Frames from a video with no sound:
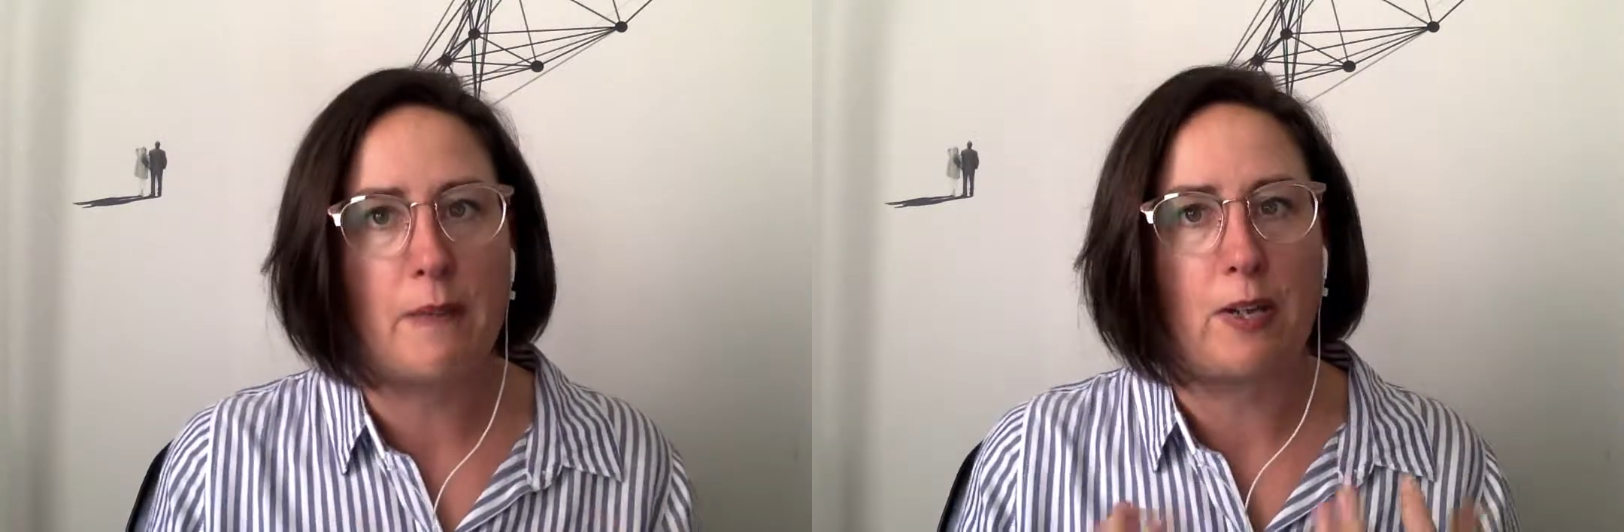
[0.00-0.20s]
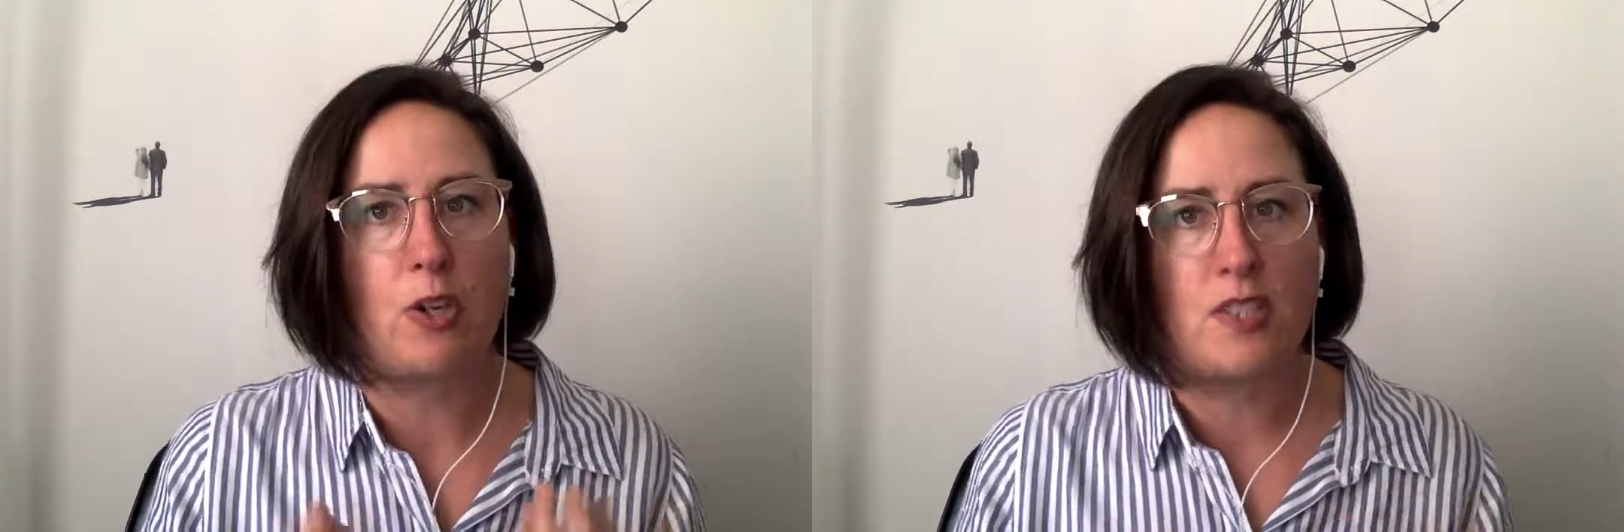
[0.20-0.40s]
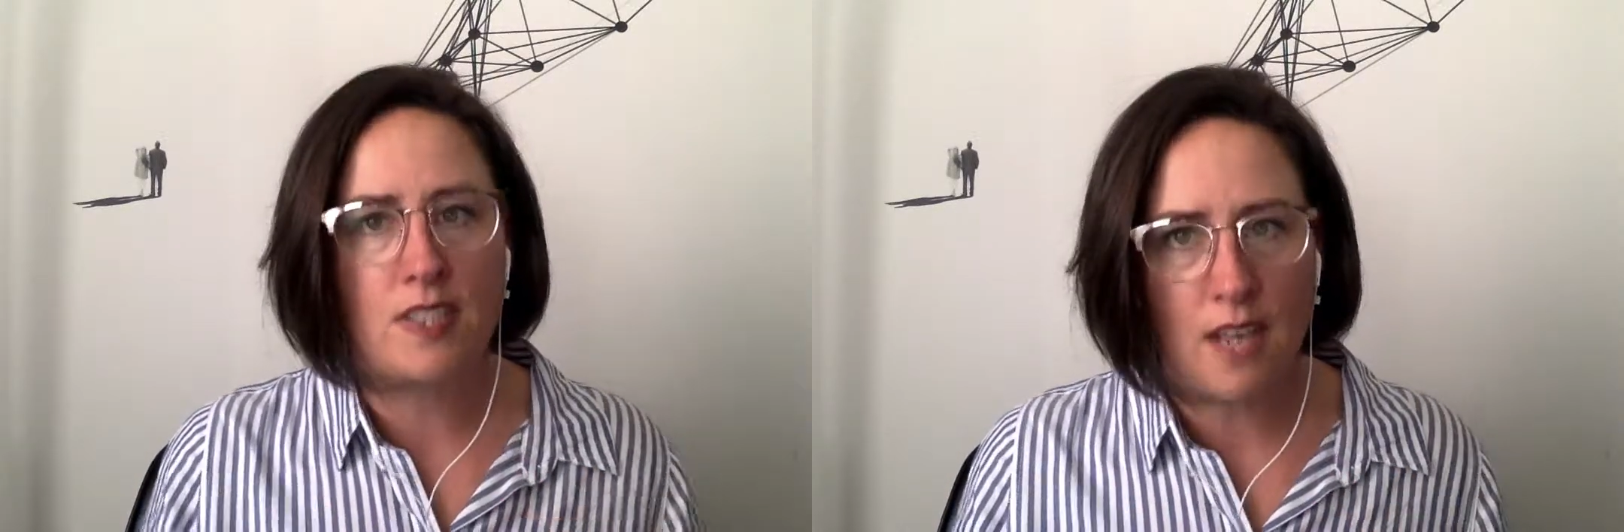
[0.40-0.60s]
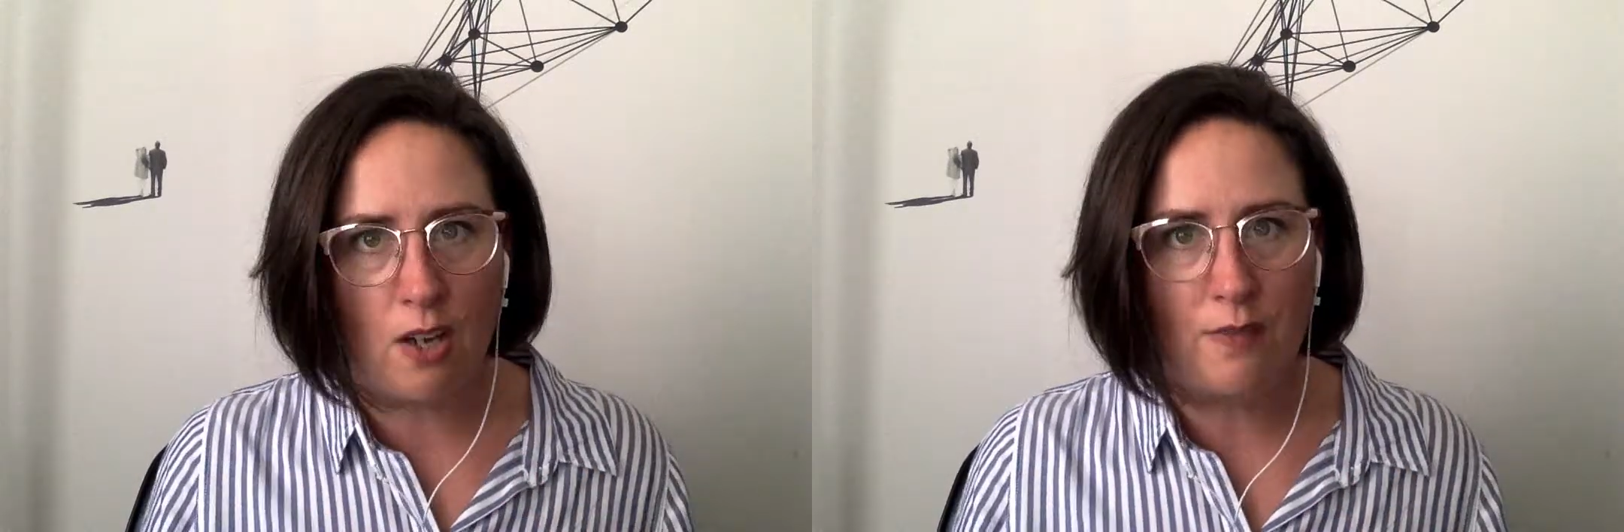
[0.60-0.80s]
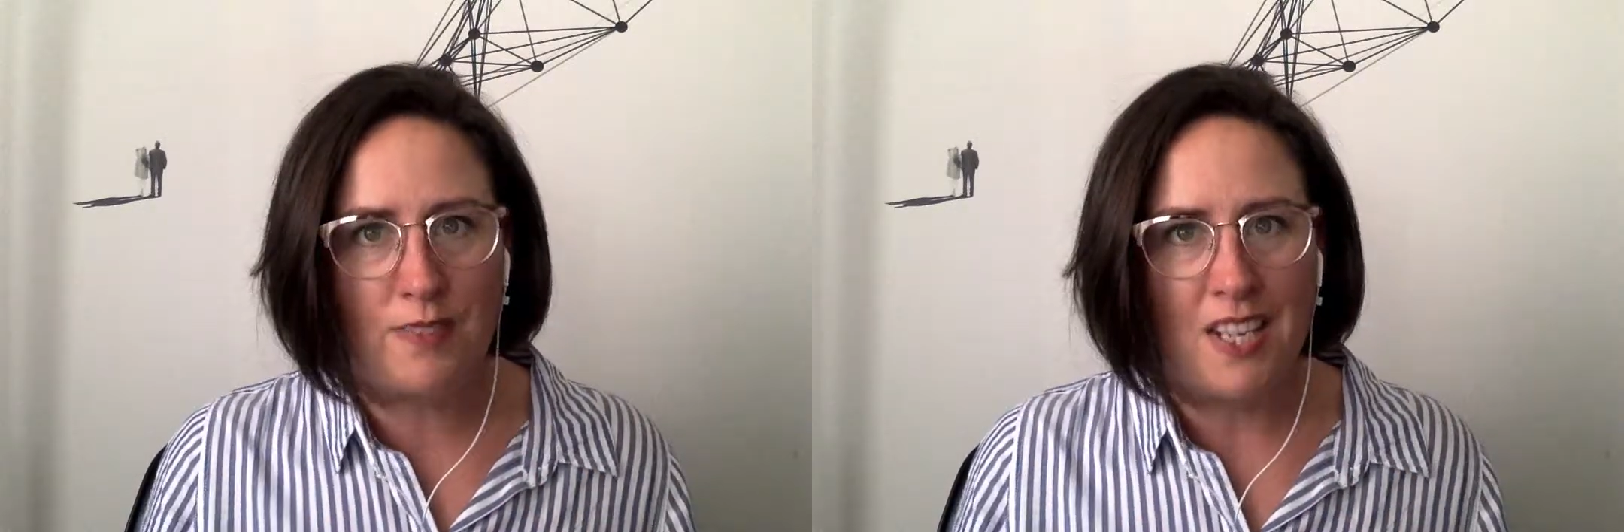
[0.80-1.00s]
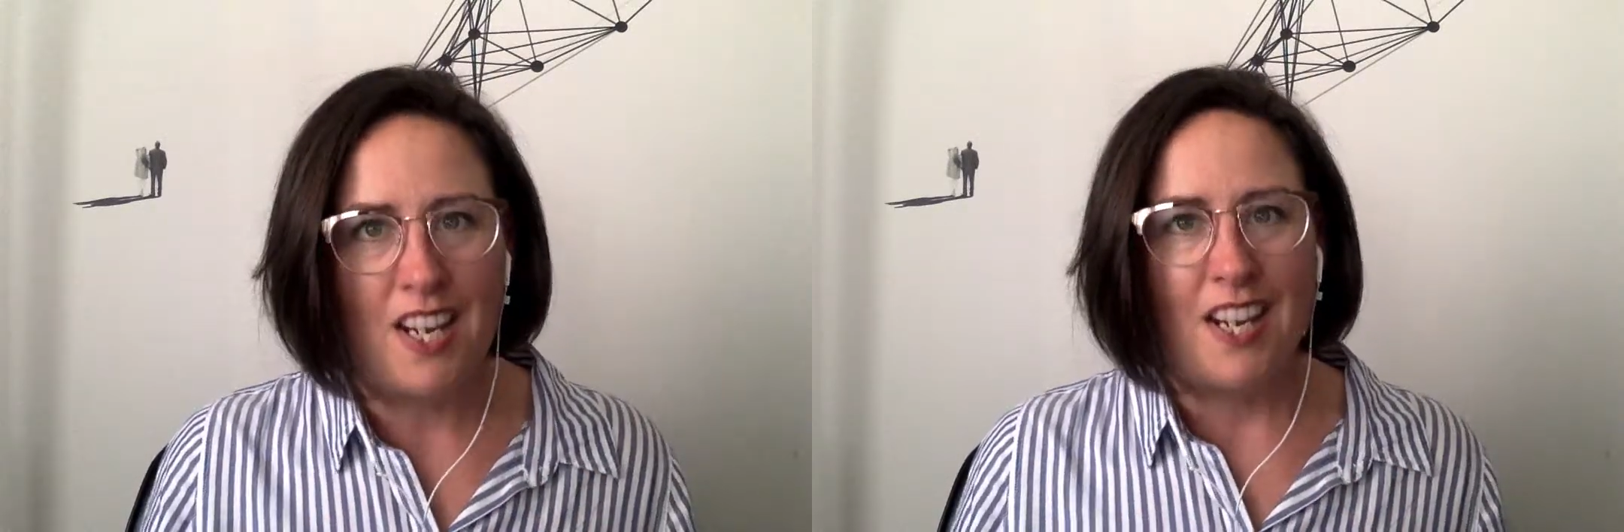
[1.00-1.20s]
about ourselves